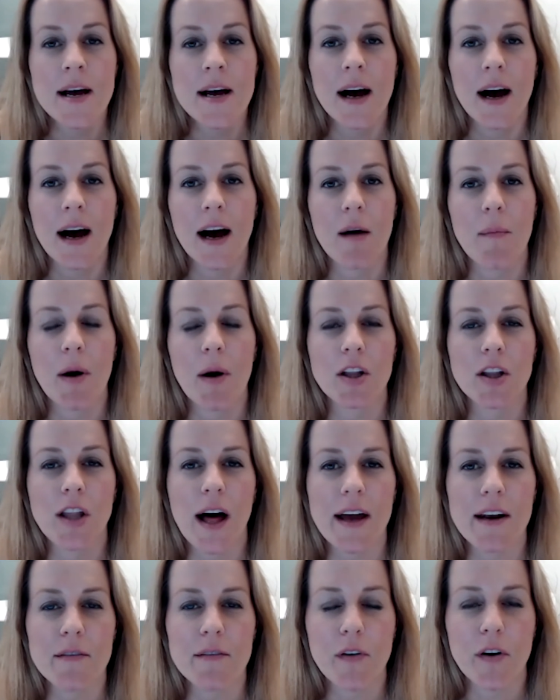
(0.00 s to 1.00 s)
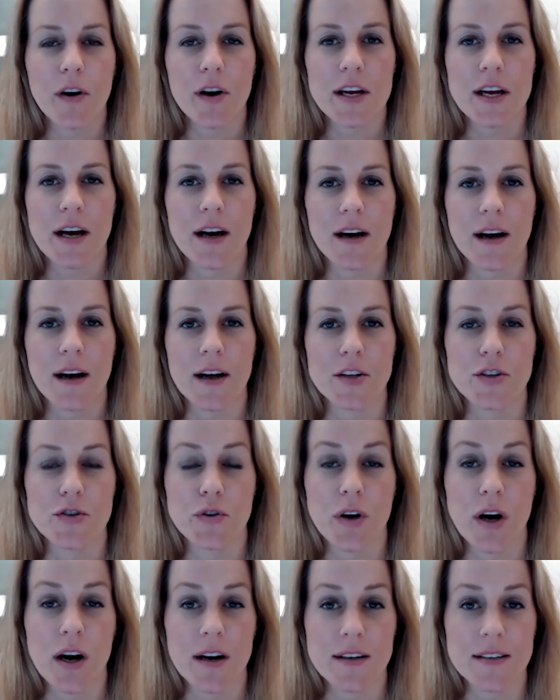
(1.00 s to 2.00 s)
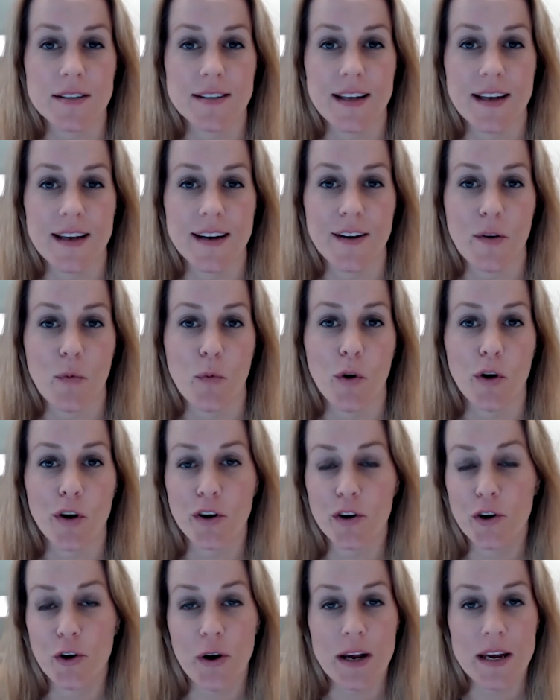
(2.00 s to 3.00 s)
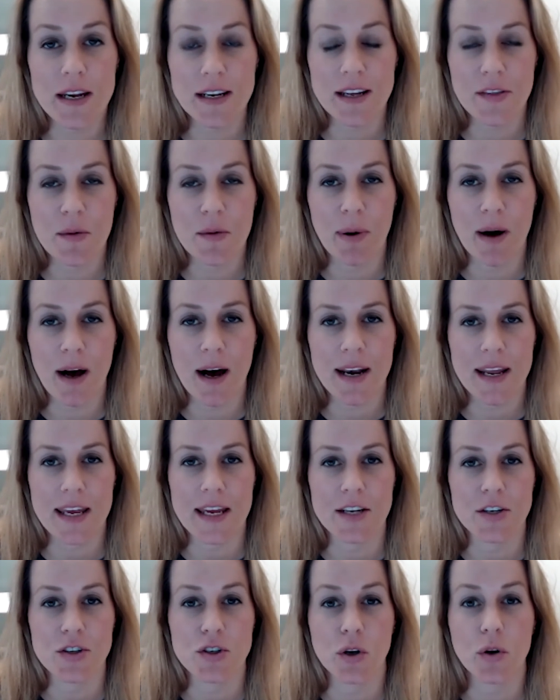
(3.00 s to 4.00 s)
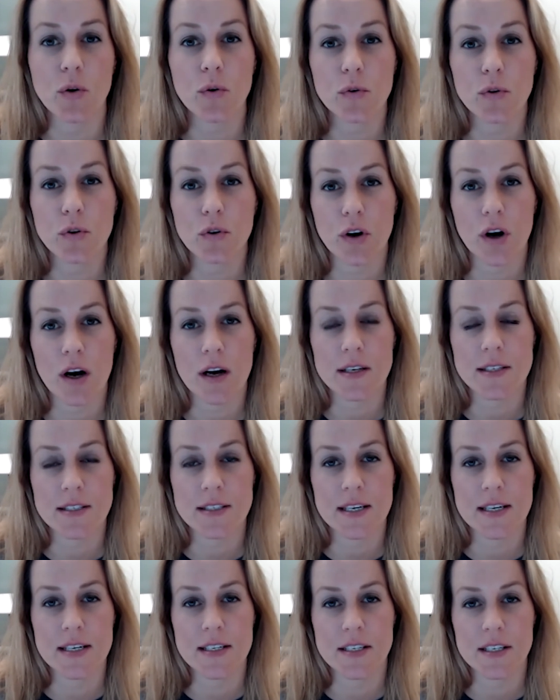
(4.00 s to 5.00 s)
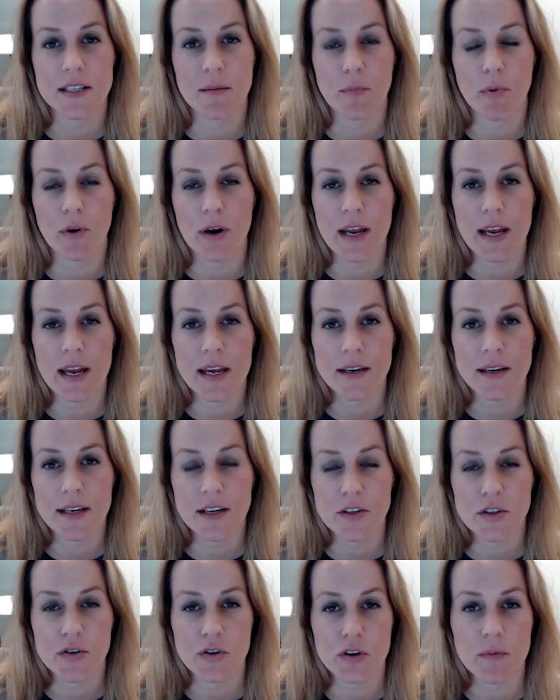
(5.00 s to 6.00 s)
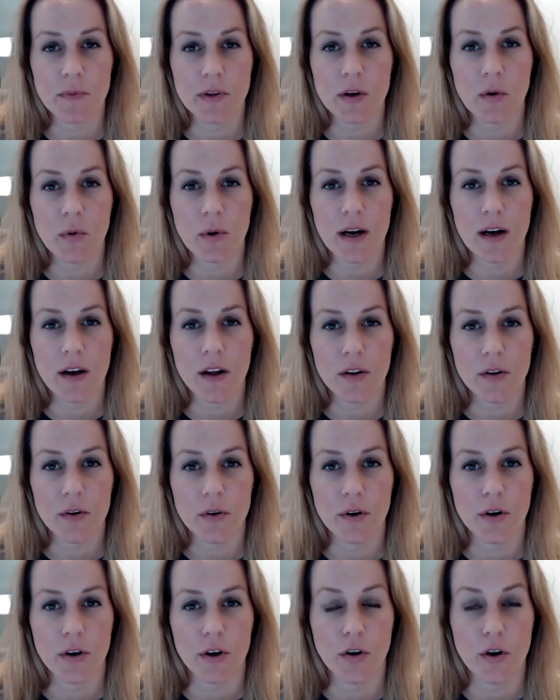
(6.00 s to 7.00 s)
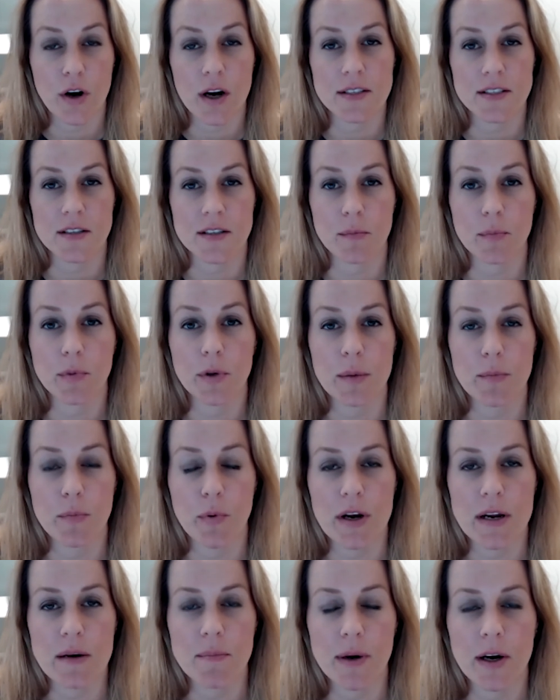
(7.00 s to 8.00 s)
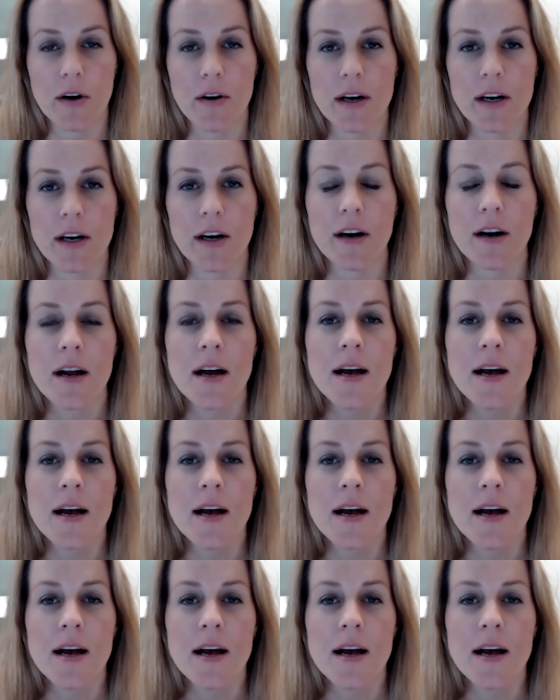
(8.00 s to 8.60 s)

A lot of our drugs that work great in the body don't cross into the brain extremely well or cross the blood-brain barrier.